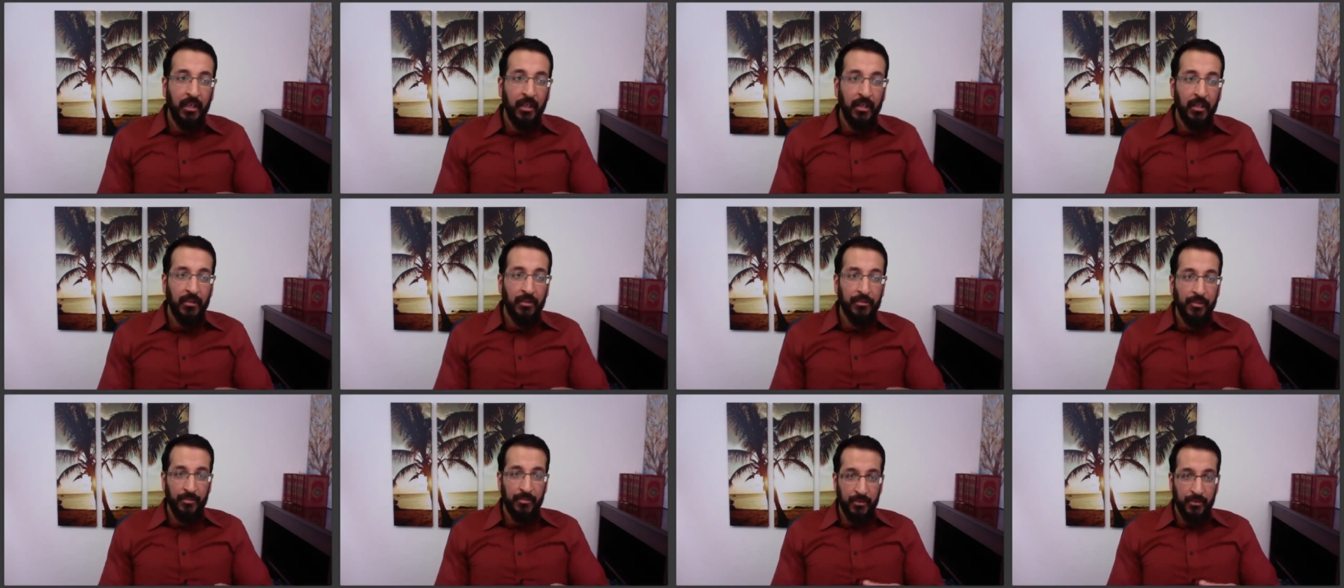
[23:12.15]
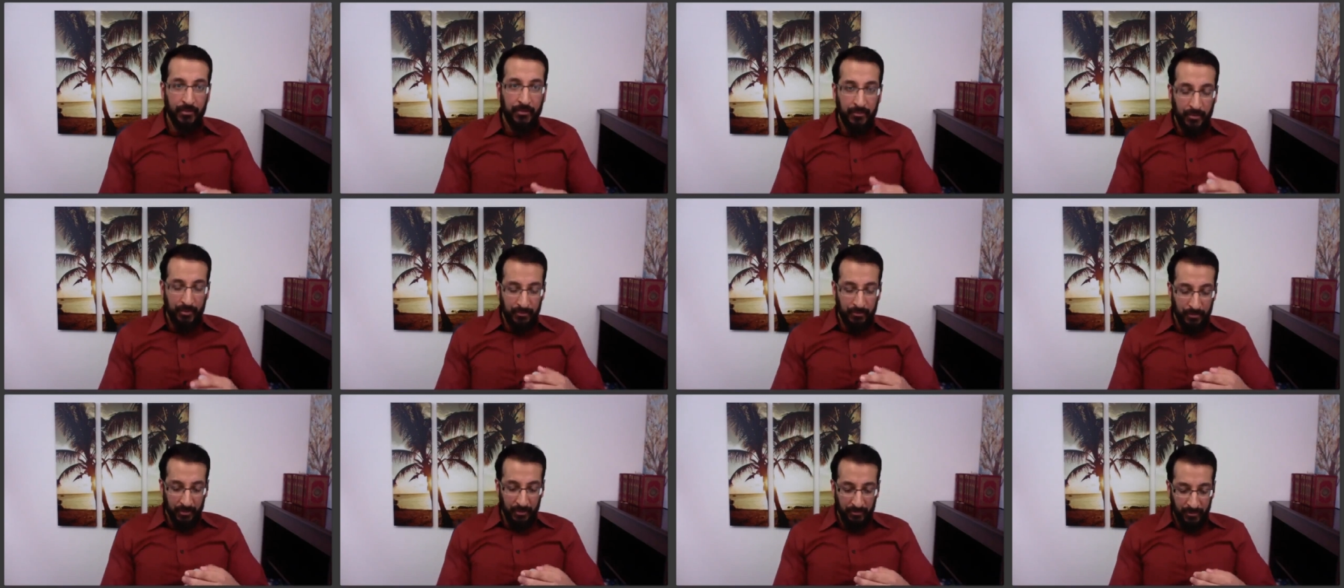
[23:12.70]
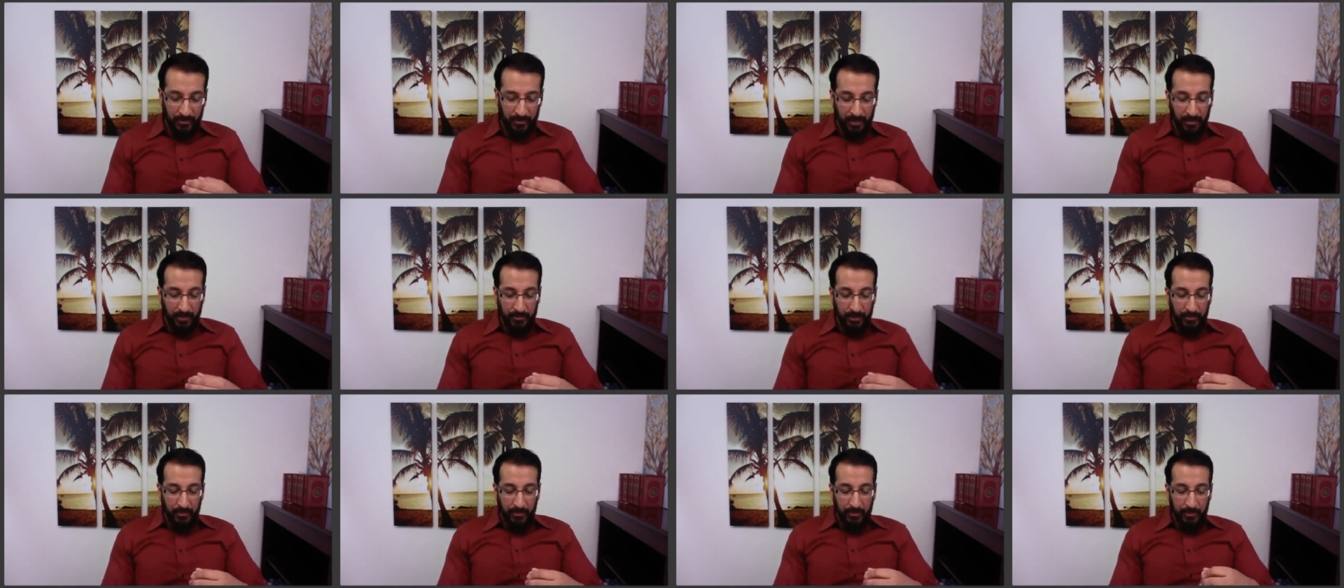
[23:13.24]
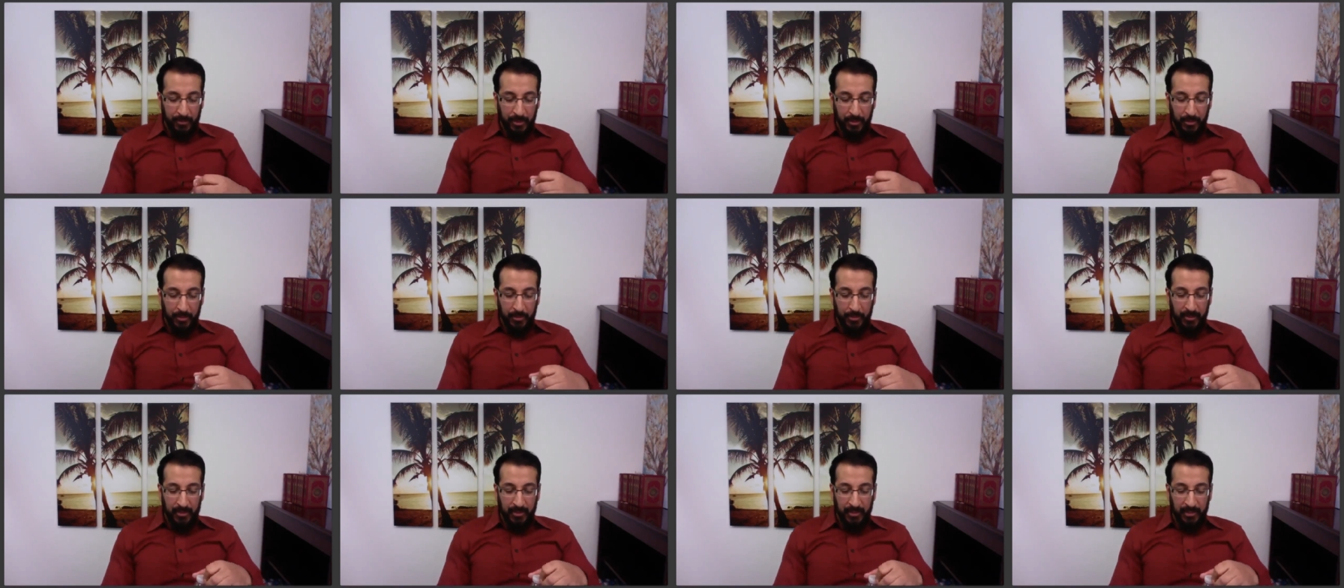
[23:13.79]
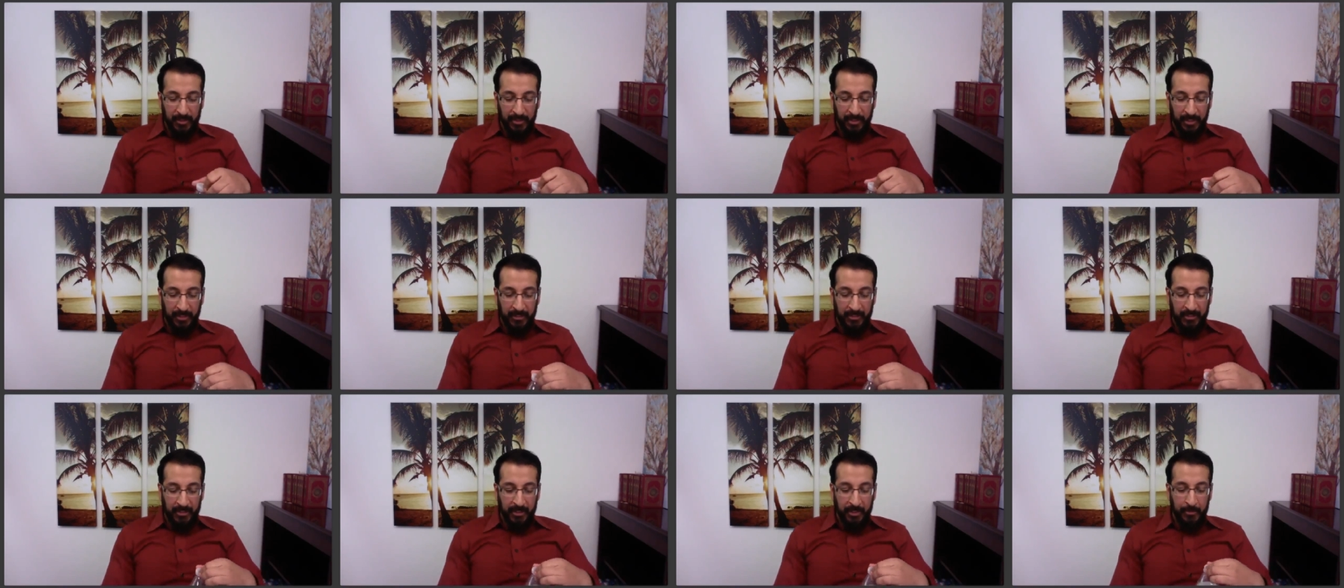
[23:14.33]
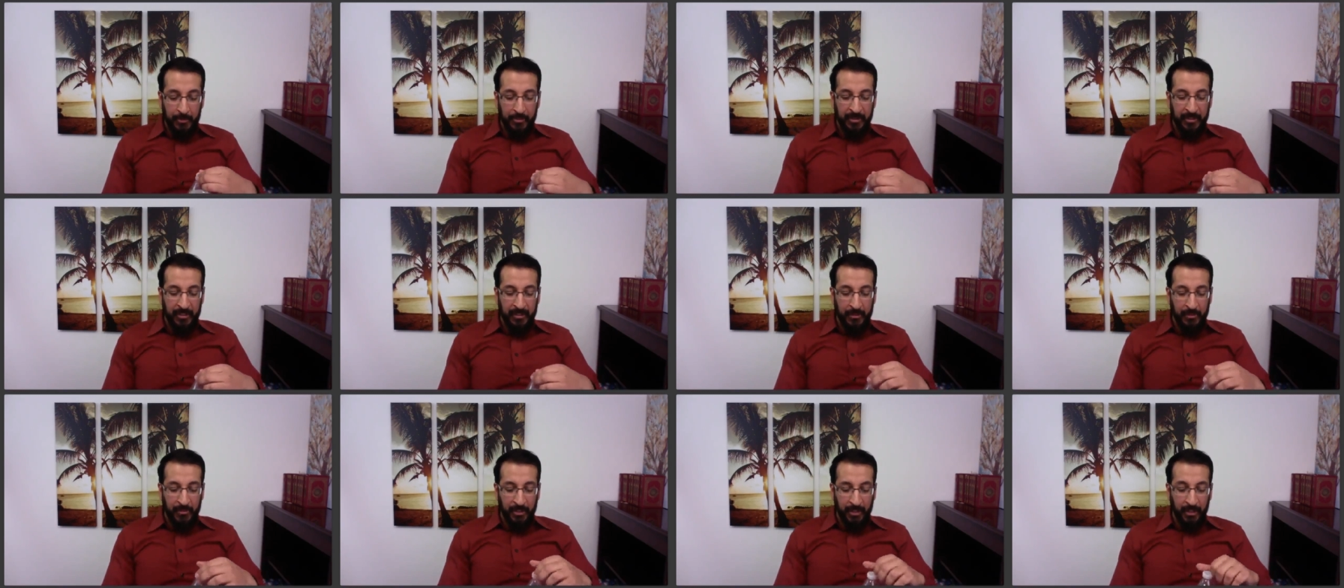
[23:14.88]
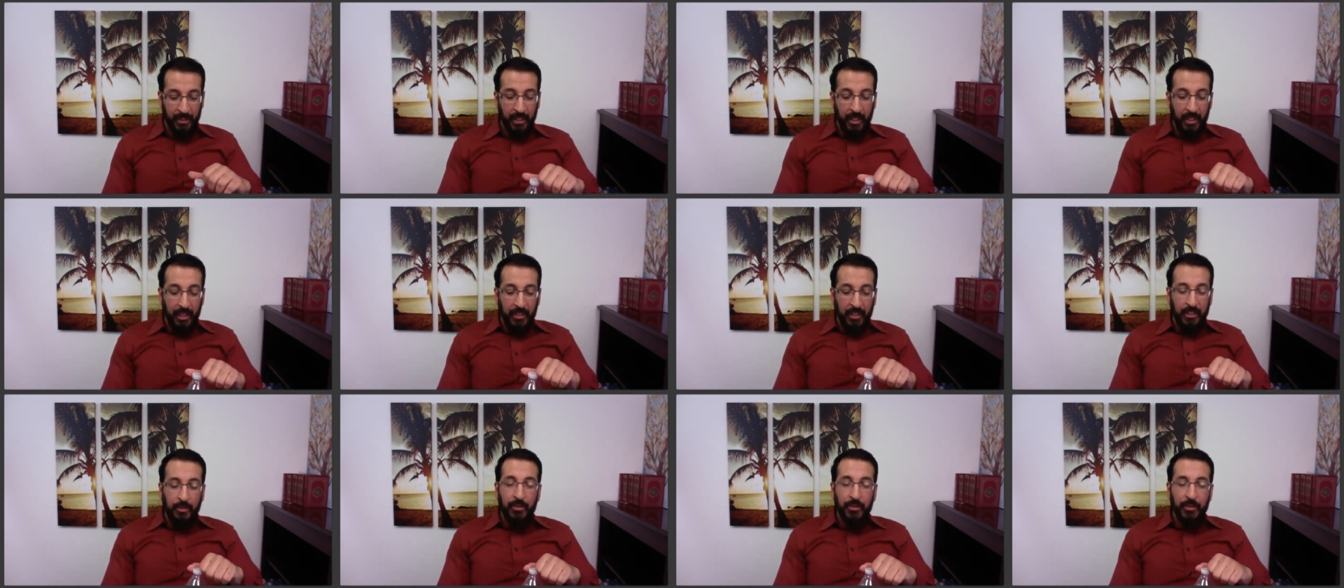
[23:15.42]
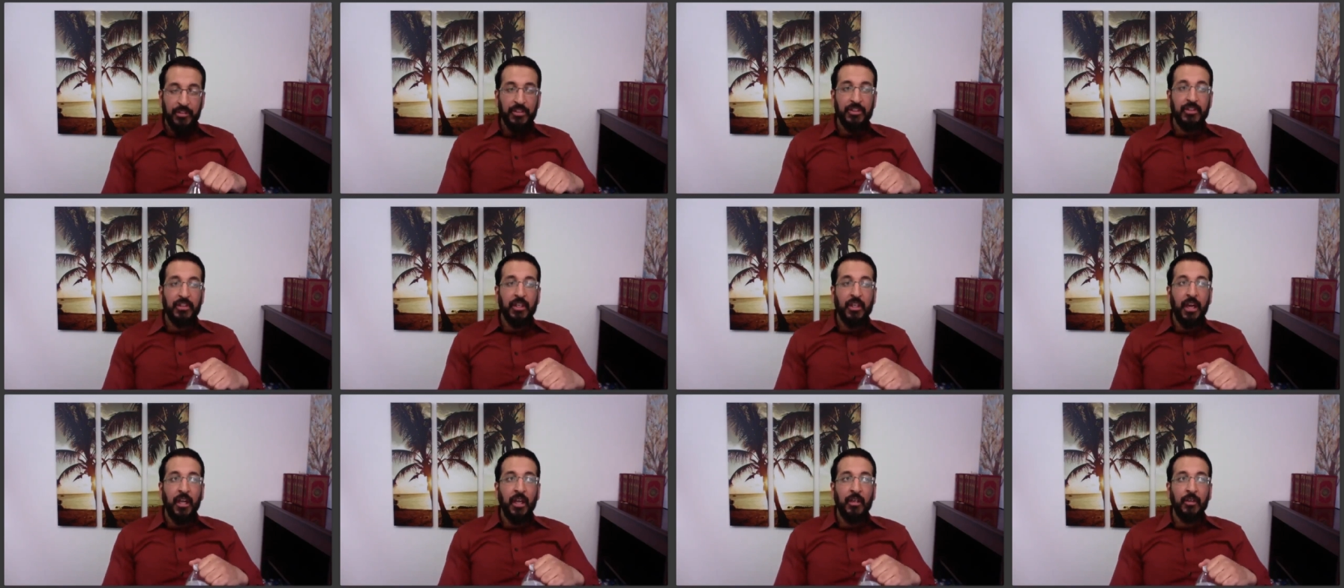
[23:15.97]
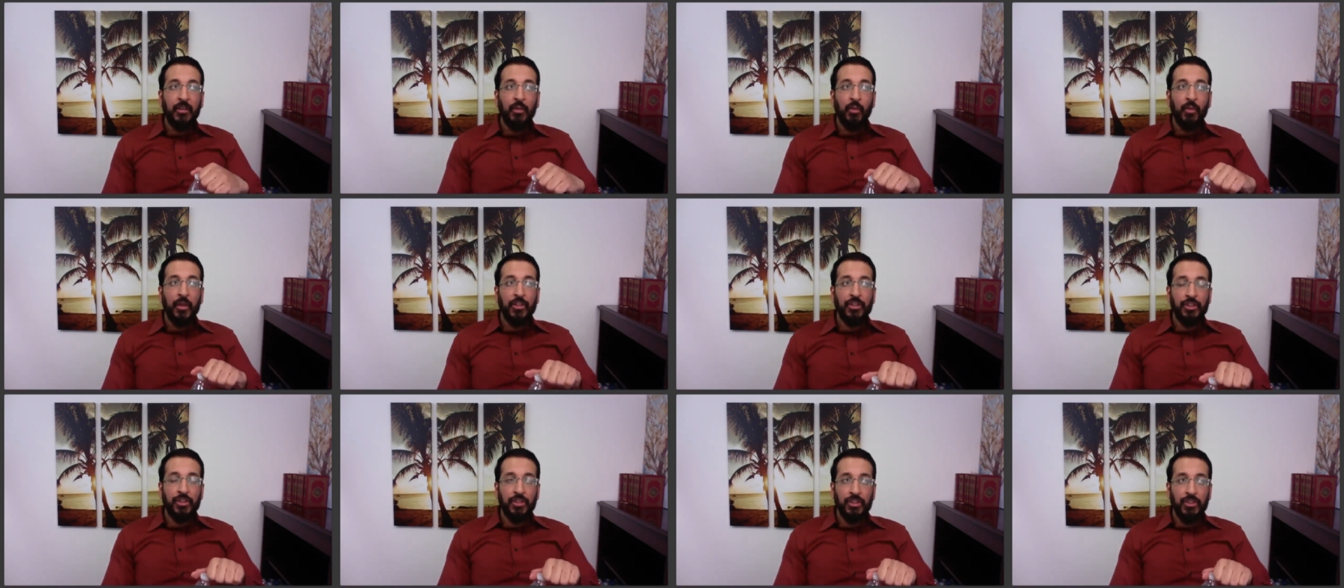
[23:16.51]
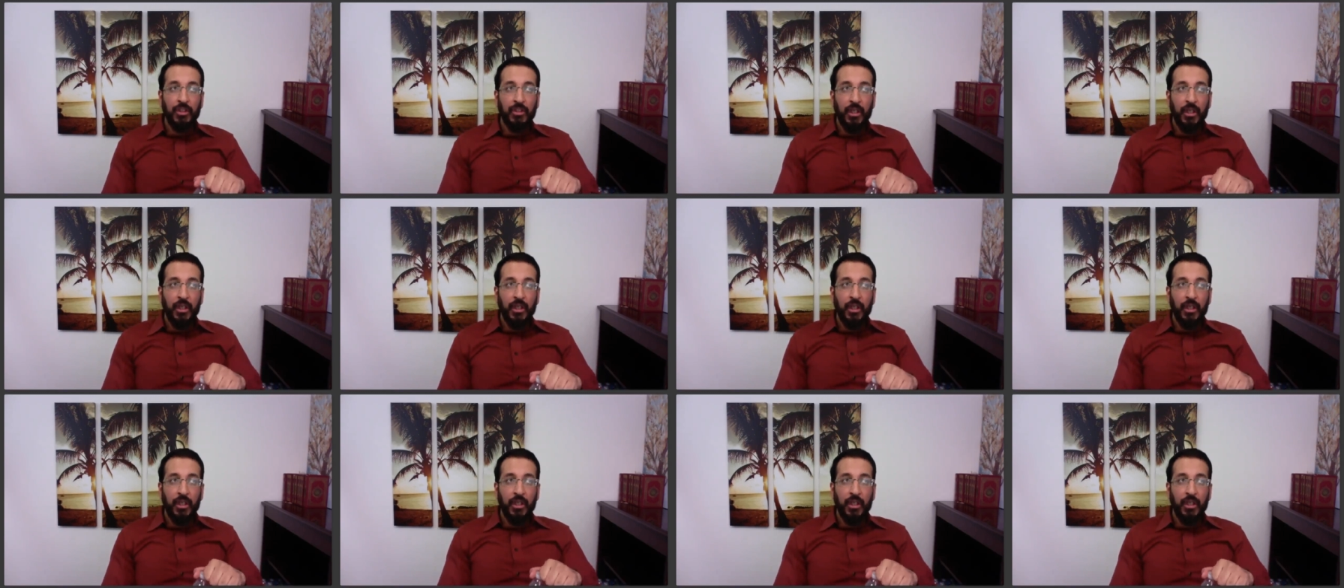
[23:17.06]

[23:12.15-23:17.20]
if any of you are familiar with Shaykh al-Islam Ibn Taymiyyah, he was a scholar which